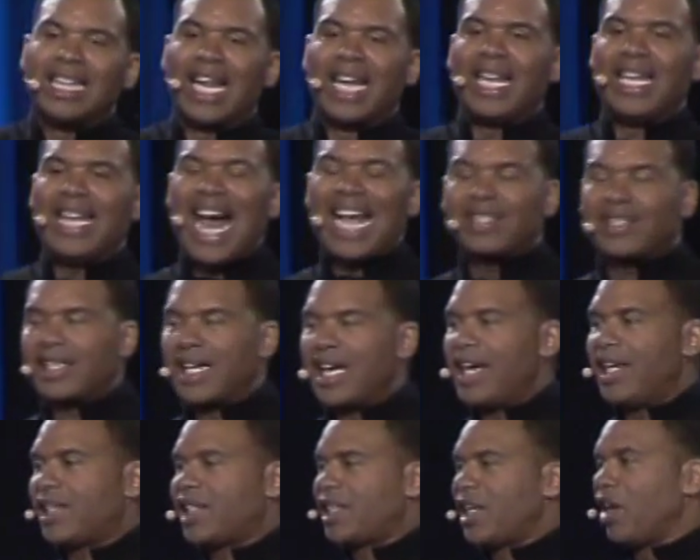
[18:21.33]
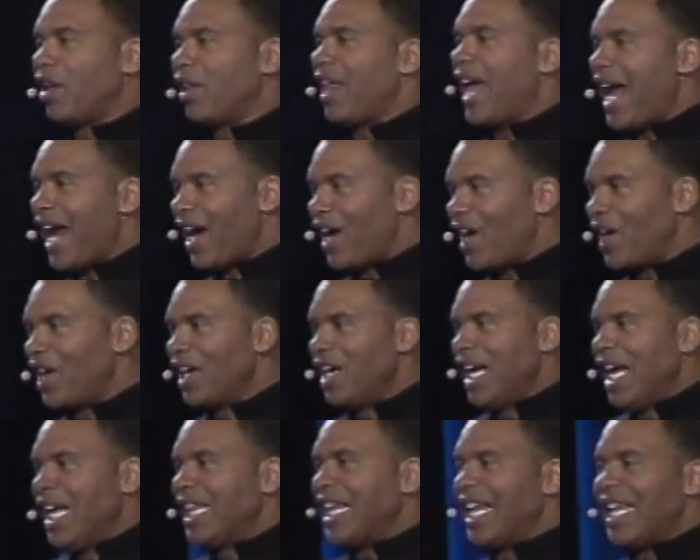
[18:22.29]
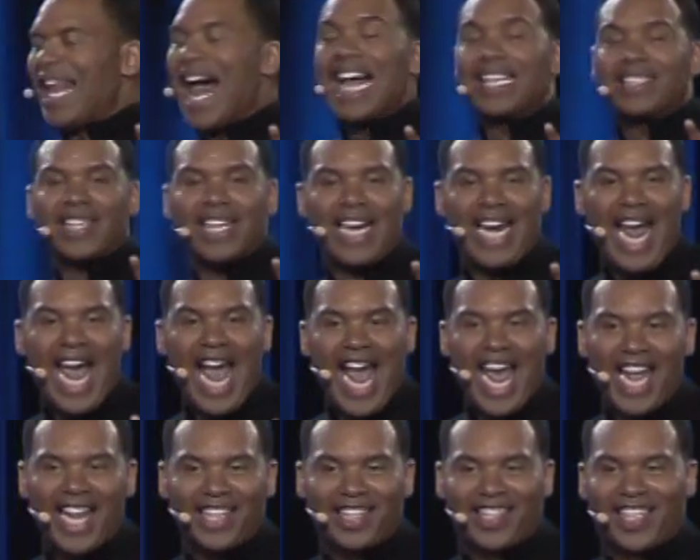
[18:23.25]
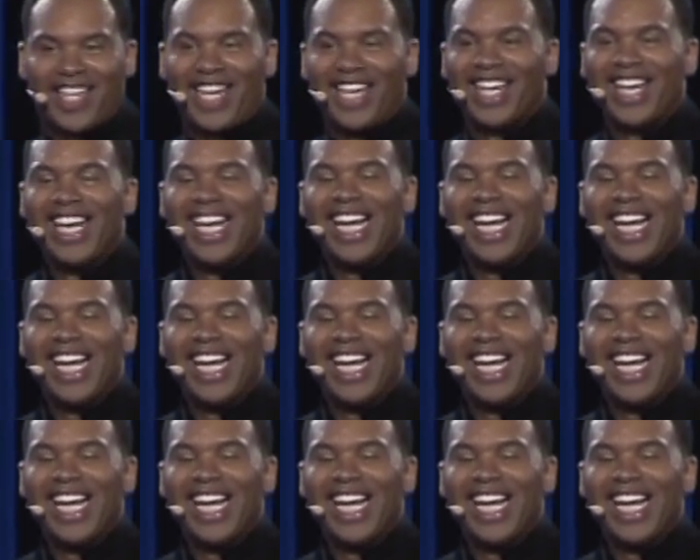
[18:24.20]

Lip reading: the lesson is still there. The lesson is